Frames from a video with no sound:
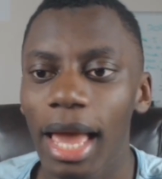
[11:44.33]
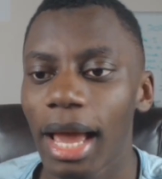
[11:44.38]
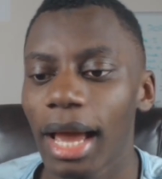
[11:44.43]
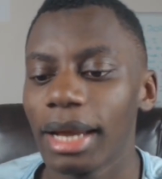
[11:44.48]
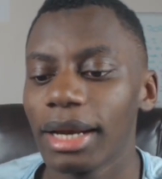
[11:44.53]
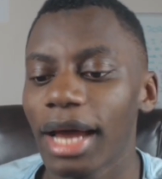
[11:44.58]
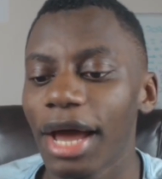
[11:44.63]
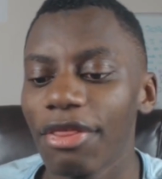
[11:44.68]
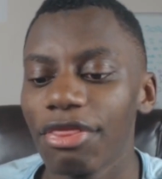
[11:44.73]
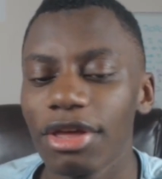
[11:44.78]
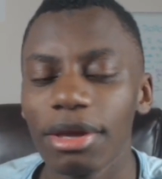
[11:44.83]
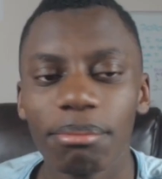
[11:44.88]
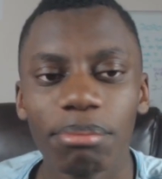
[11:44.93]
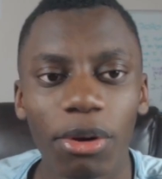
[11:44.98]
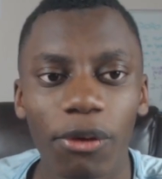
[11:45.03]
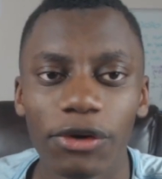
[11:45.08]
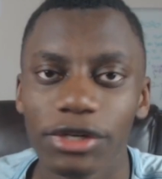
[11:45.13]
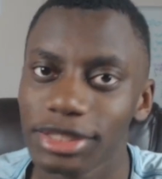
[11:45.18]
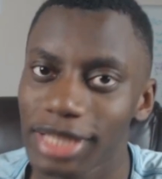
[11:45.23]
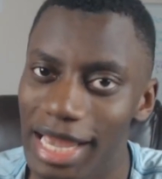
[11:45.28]
And I think
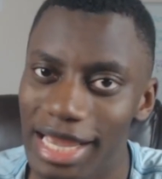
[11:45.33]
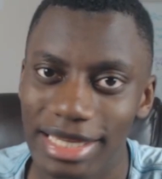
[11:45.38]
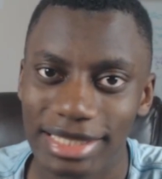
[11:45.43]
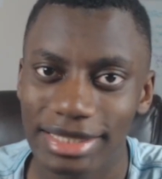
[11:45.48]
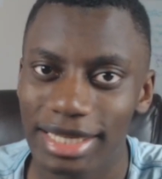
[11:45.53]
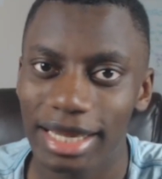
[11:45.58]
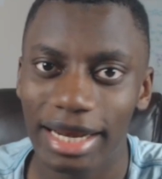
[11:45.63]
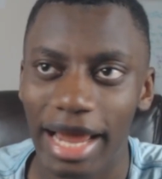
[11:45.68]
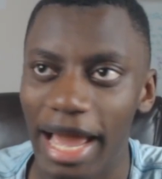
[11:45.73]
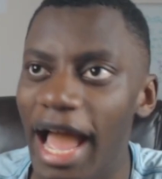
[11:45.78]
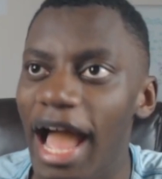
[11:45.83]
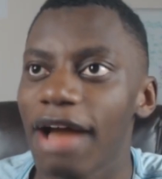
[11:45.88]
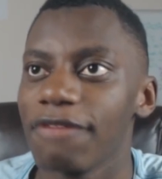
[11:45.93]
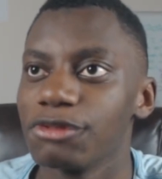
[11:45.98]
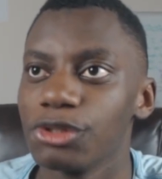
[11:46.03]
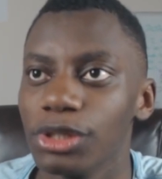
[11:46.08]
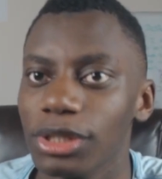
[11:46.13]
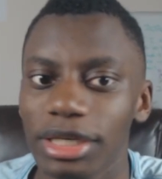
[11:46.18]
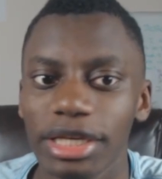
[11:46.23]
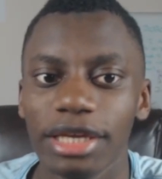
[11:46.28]
Boateng is going to
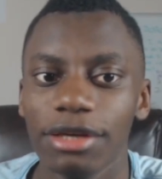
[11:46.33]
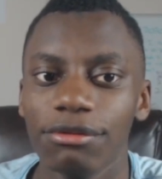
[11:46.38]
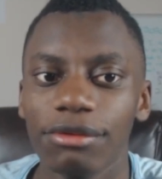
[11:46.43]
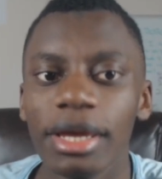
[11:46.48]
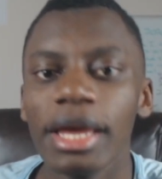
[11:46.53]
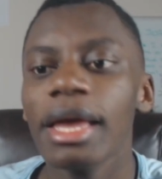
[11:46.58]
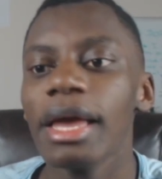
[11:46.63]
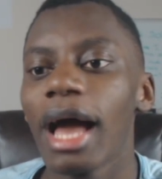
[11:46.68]
have to leave.